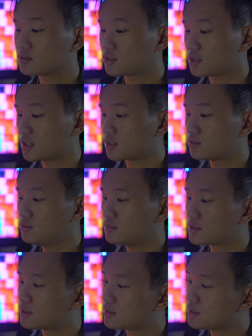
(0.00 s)
just like the new
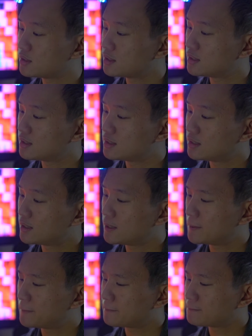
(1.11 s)
one. And
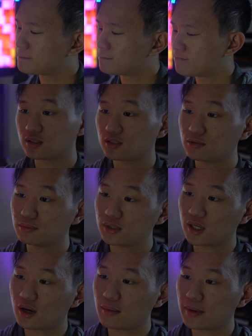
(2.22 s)
as you can see, it's still pretty
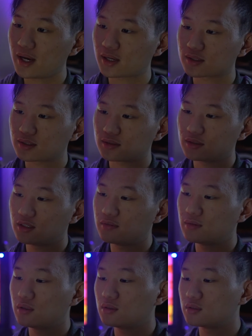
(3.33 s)
compact, even
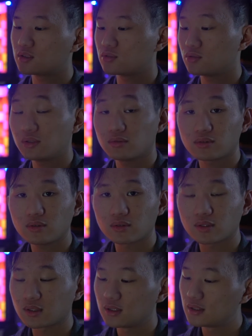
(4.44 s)
though it's 20 years old.
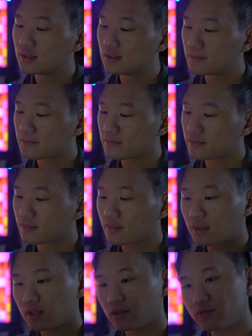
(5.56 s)

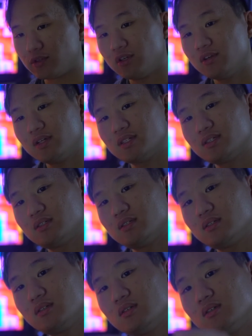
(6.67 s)
And if you're curious,
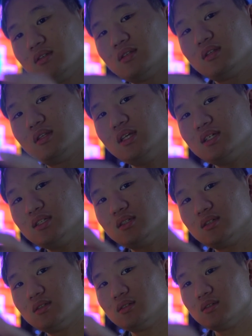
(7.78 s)
this
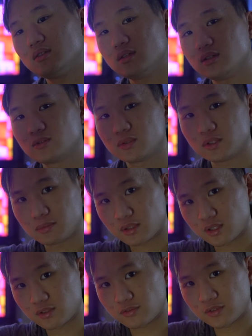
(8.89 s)
is where you put
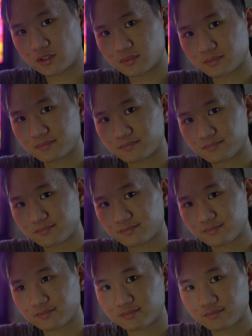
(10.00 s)
the film.
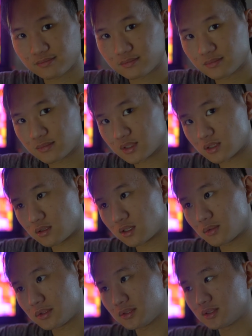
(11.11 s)
I don't know how
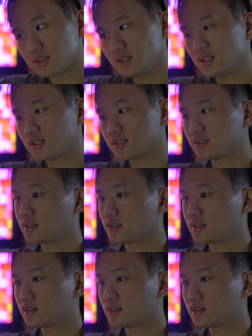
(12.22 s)
well you can see that.